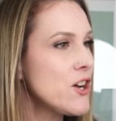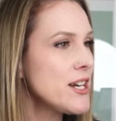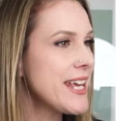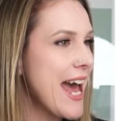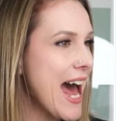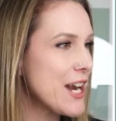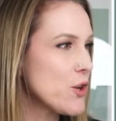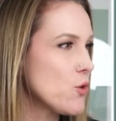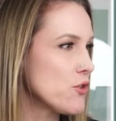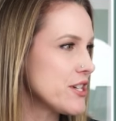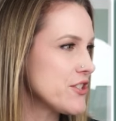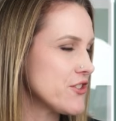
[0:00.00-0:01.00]
on
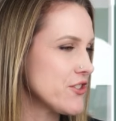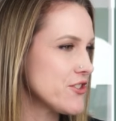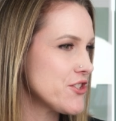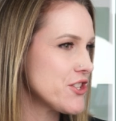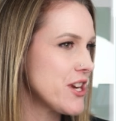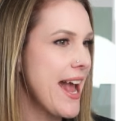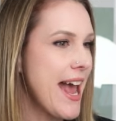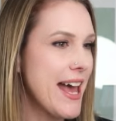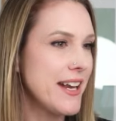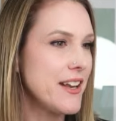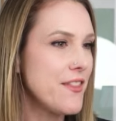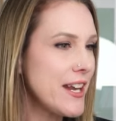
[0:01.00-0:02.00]
category search,
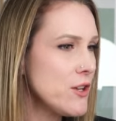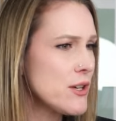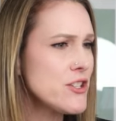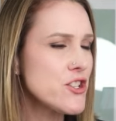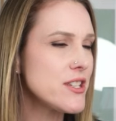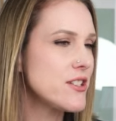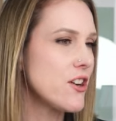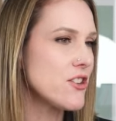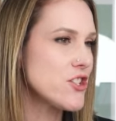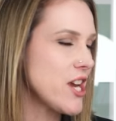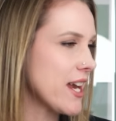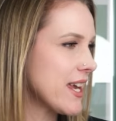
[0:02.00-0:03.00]
and then you can just start
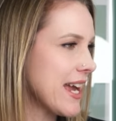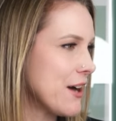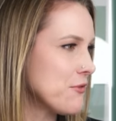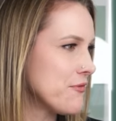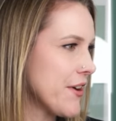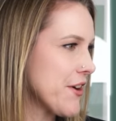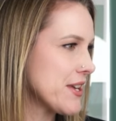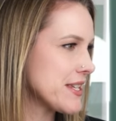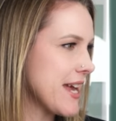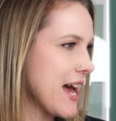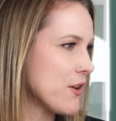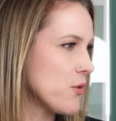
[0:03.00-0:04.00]
checking out various
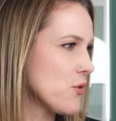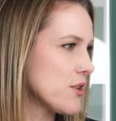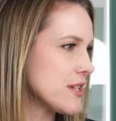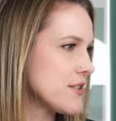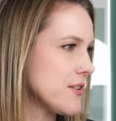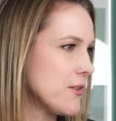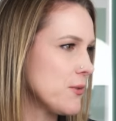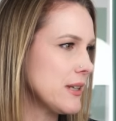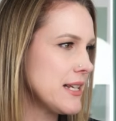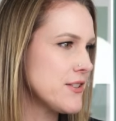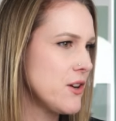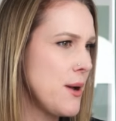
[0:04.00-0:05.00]
categories. So
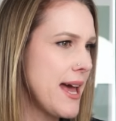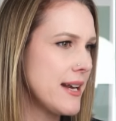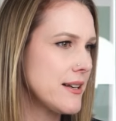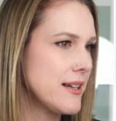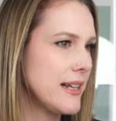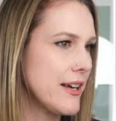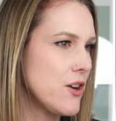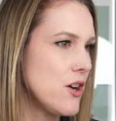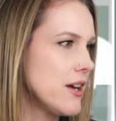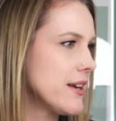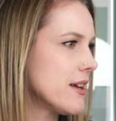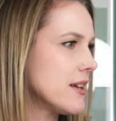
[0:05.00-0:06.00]
let's go ahead and click
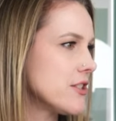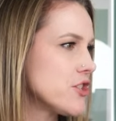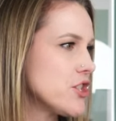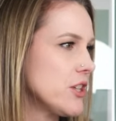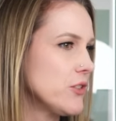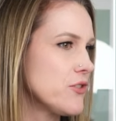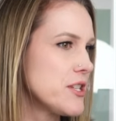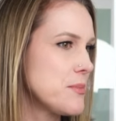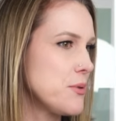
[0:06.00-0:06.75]
on children's